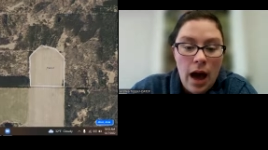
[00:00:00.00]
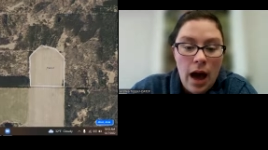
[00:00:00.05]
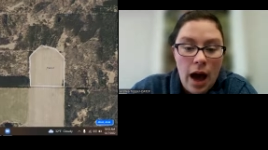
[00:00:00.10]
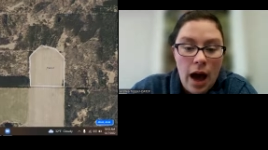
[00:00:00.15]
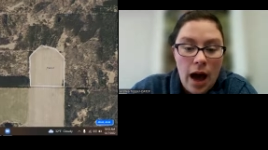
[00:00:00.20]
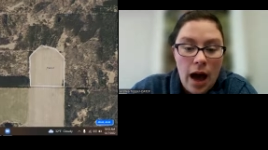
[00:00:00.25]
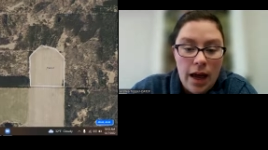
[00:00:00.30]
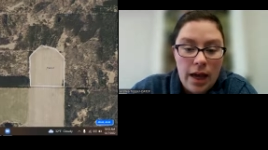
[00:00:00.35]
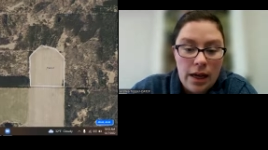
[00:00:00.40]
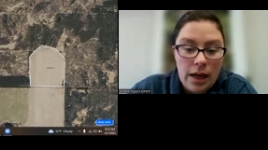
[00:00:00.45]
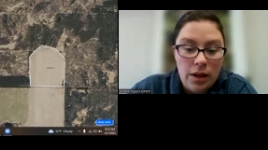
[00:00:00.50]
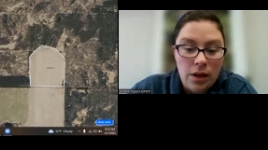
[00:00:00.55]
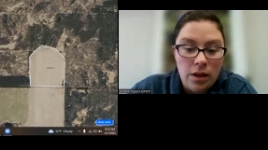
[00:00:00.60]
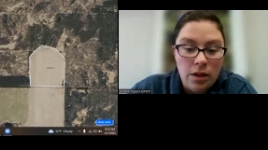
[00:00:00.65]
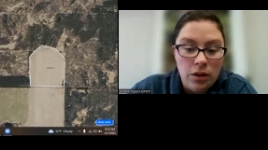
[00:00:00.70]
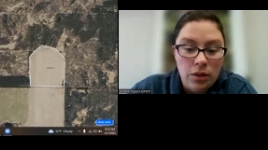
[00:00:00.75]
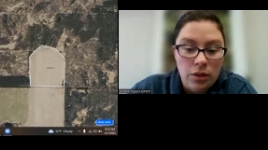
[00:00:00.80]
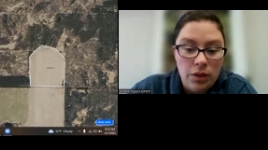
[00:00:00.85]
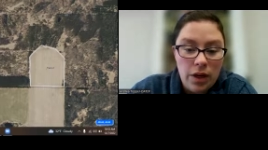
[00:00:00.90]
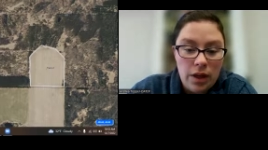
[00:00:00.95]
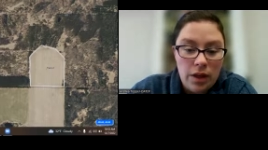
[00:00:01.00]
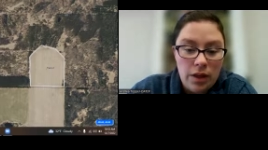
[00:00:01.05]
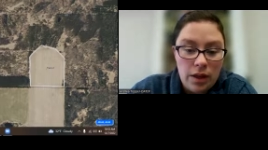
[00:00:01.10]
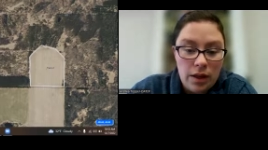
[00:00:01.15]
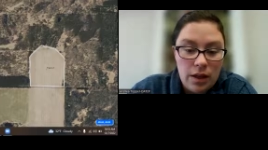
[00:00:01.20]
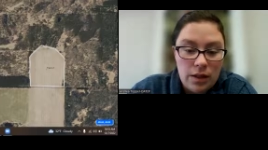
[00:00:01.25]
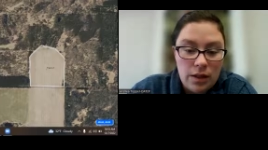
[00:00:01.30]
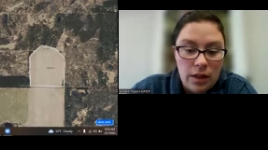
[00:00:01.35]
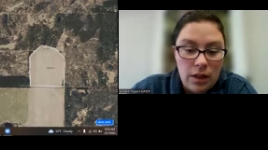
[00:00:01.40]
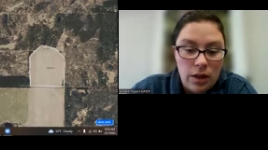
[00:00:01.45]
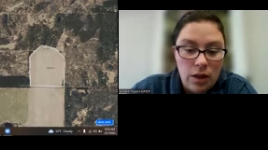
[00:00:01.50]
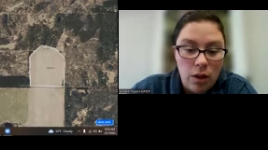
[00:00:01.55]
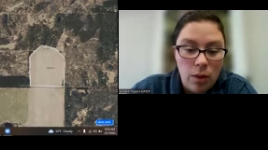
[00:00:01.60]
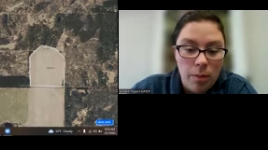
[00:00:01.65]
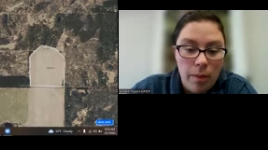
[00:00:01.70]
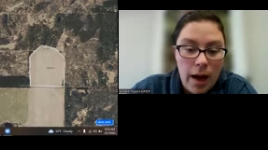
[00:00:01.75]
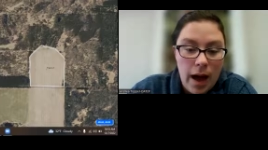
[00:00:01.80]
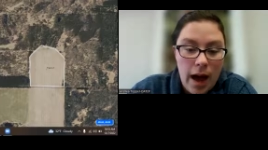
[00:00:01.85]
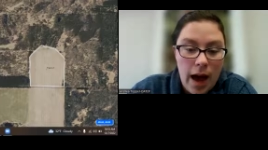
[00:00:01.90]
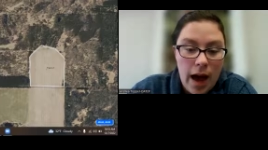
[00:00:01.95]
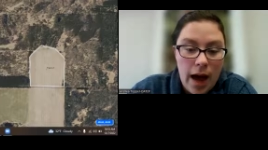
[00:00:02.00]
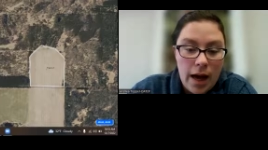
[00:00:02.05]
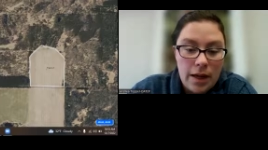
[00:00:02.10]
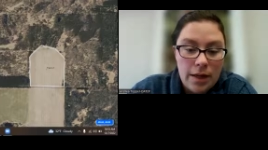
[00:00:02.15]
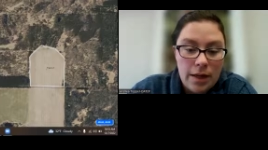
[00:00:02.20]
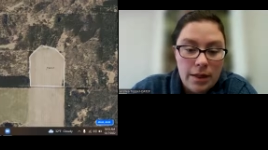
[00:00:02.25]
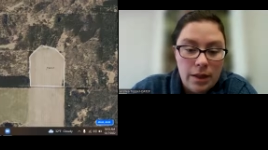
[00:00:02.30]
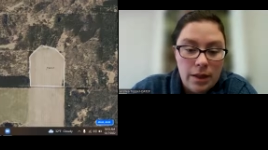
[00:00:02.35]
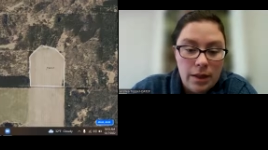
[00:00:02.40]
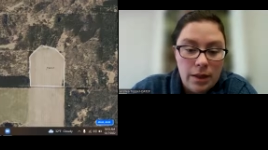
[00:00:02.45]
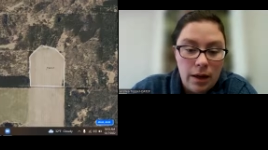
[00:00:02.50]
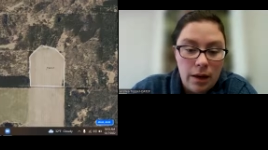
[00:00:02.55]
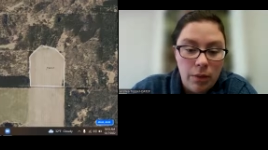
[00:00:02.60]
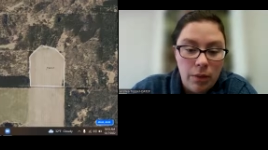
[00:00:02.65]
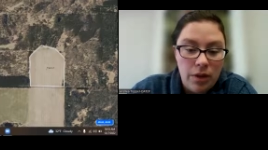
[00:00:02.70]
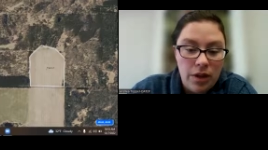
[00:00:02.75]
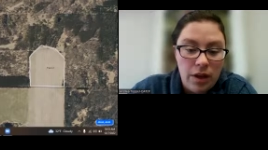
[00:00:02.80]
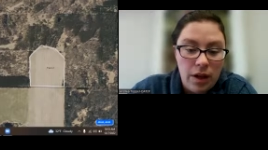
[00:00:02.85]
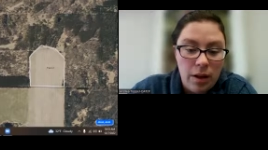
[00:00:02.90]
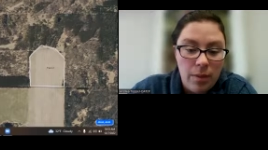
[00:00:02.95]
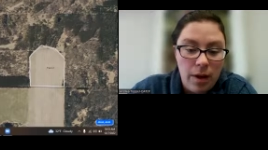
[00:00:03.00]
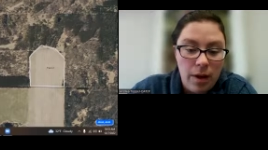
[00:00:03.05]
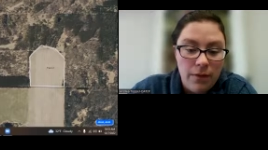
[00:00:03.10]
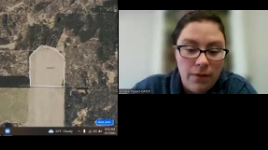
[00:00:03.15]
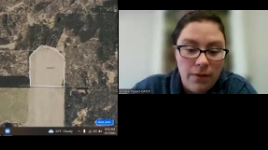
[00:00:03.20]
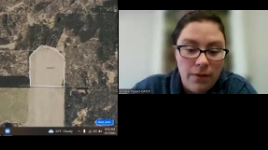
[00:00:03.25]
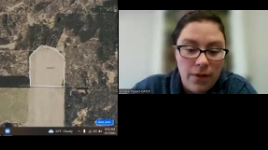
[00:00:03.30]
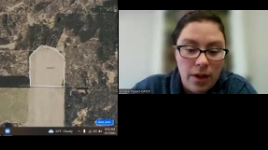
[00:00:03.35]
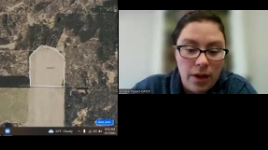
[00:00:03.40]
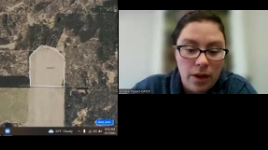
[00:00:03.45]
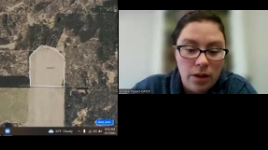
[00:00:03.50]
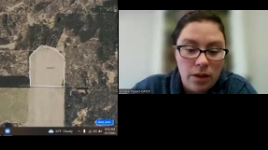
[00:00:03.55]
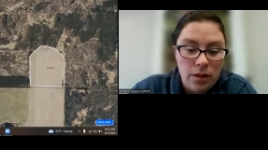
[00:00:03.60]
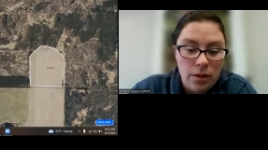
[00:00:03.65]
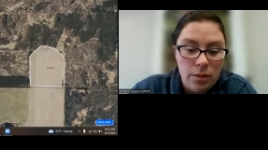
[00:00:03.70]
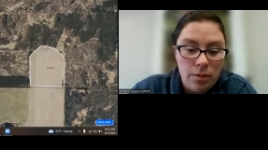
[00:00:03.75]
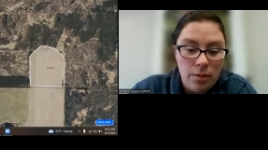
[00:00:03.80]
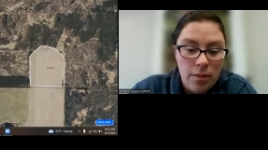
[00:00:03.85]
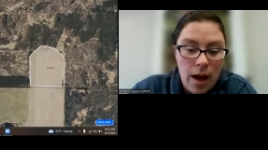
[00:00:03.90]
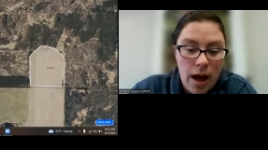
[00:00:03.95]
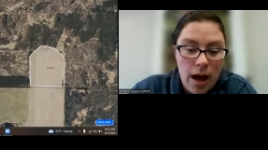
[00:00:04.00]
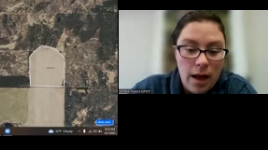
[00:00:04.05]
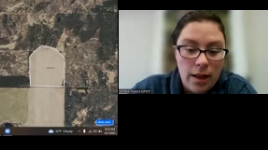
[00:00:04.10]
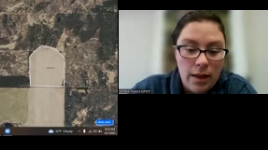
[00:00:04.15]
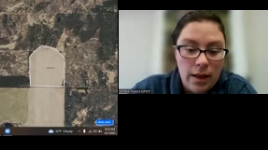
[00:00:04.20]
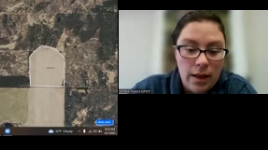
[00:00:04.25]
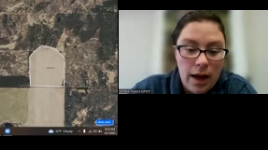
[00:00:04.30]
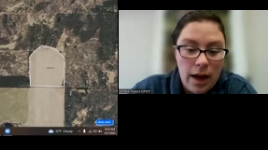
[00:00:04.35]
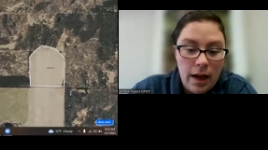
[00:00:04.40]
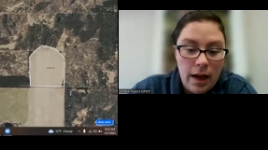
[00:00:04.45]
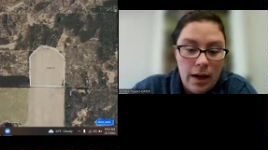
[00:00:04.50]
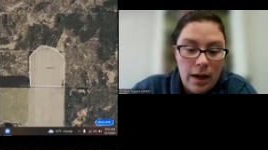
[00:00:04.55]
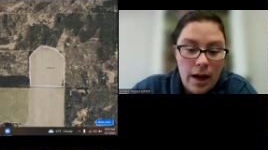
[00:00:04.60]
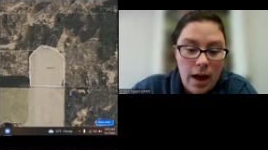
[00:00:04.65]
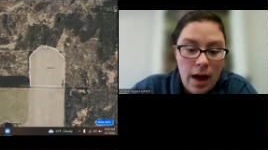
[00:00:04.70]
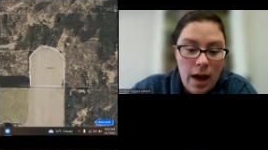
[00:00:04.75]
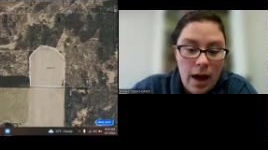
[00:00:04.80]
I included this little pond within my field polygon,